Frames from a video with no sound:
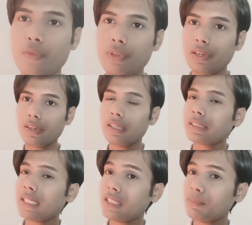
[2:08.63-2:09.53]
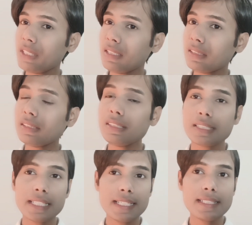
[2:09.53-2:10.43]
where the speaker
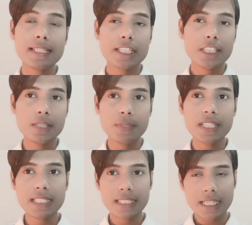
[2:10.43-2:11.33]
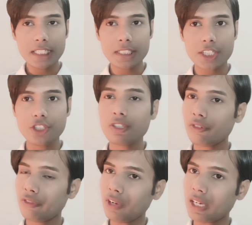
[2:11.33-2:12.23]
is speaking English
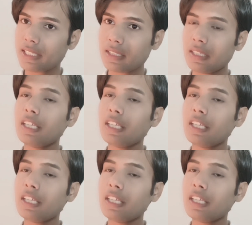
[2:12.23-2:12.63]
fast.